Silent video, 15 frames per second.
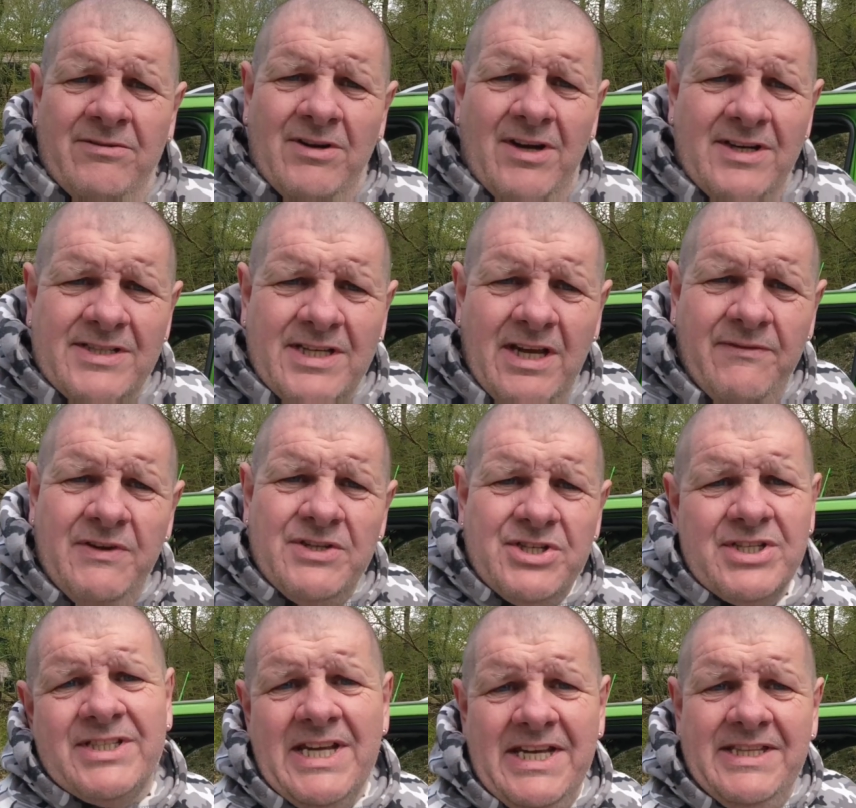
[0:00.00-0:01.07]
Right, so if you've
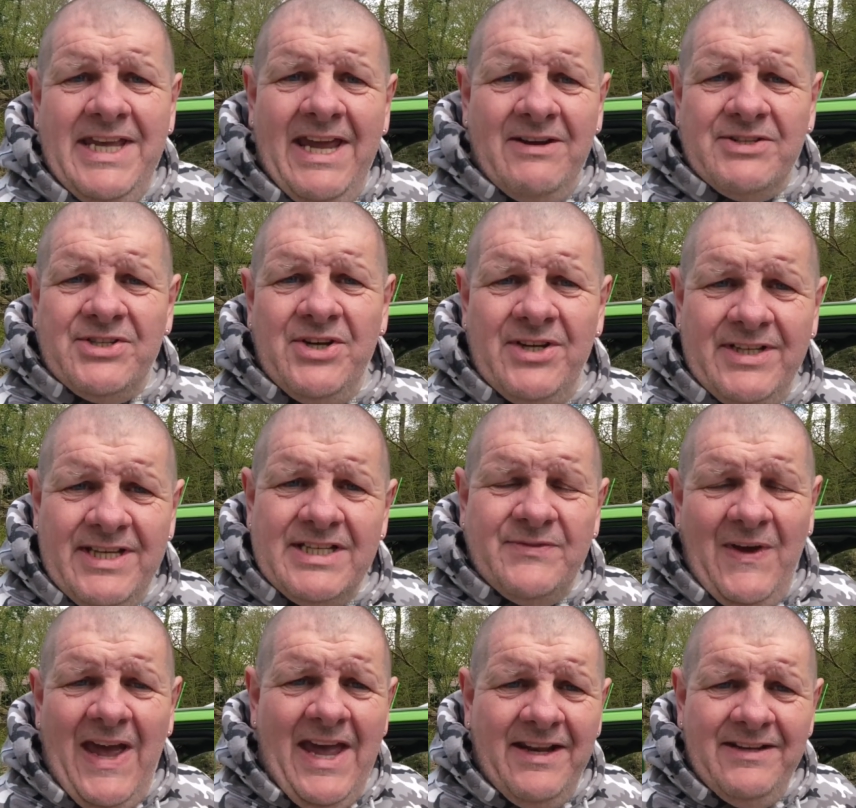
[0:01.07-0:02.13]
just seen the outside of this
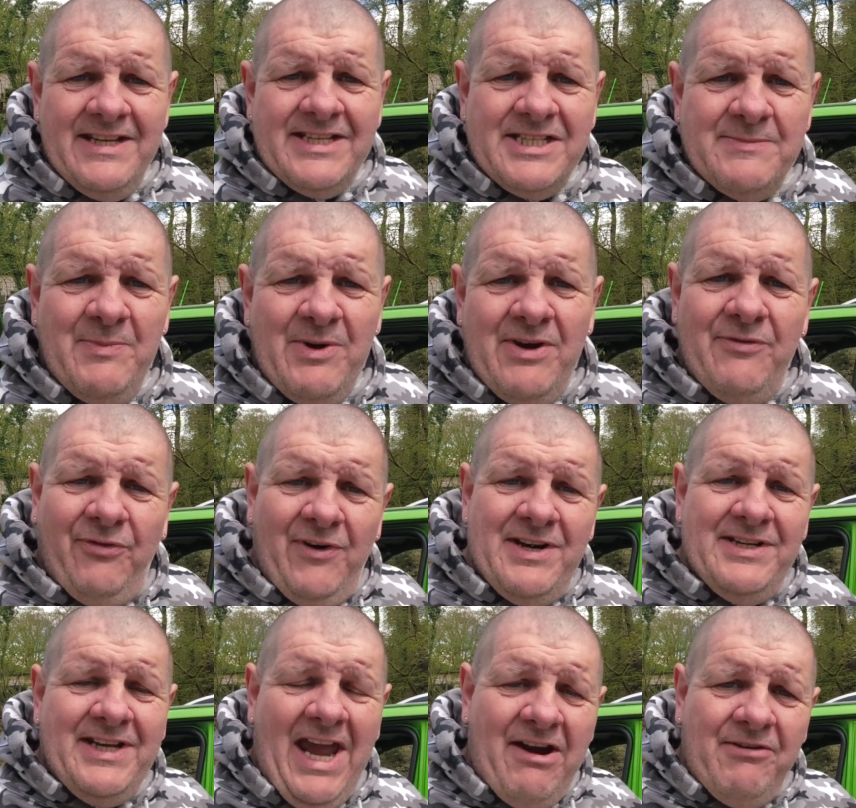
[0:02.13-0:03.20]
van, this is my
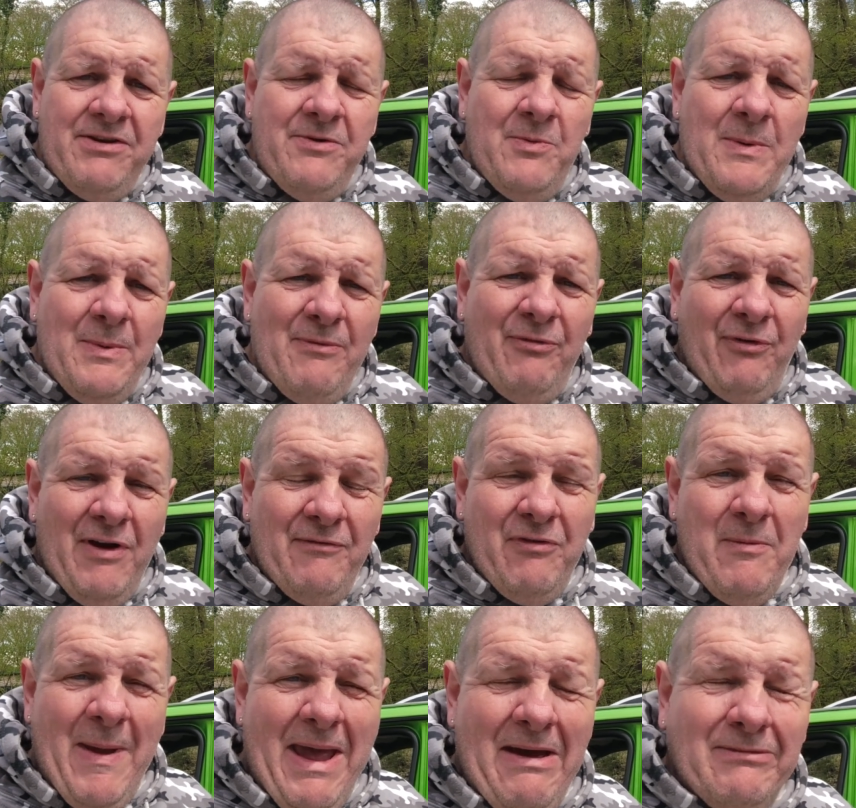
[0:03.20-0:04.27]
friend Gary. We've been friends
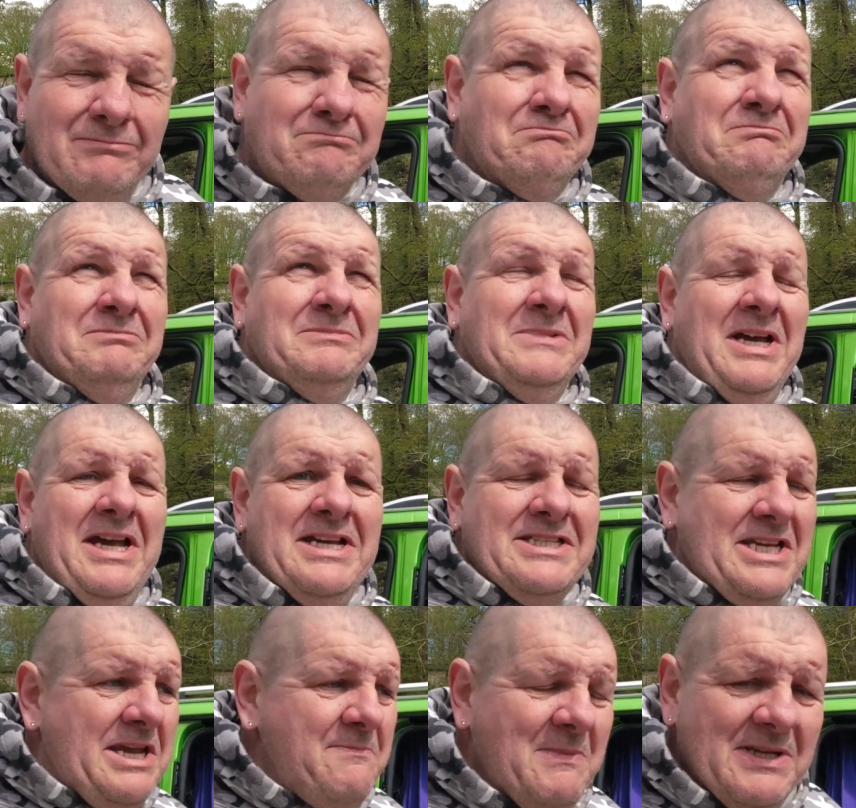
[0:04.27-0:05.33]
for about
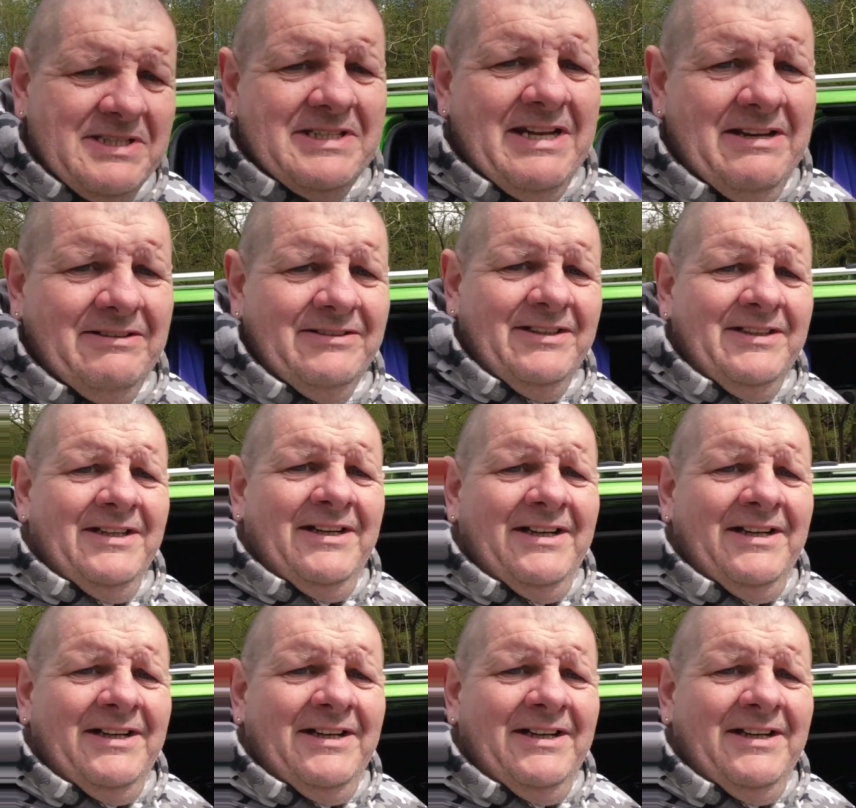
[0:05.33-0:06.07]
eighteen months now.